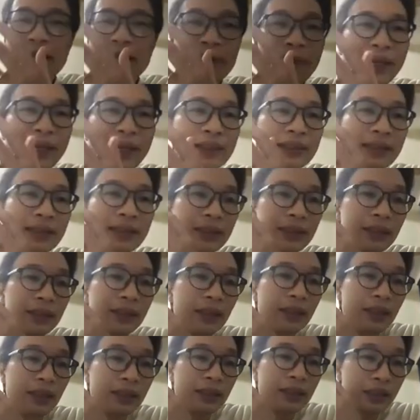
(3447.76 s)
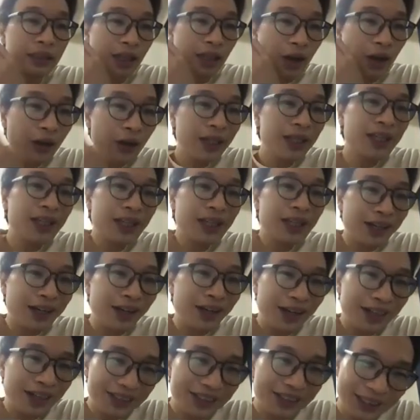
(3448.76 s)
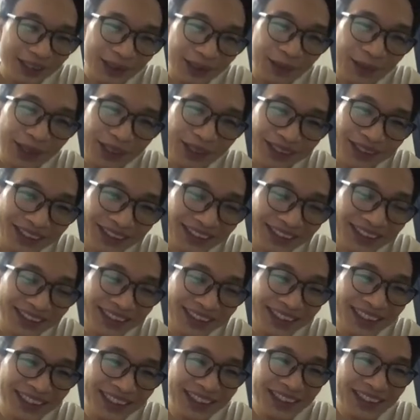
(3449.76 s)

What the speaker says: I meant that the Euler Lagrange equations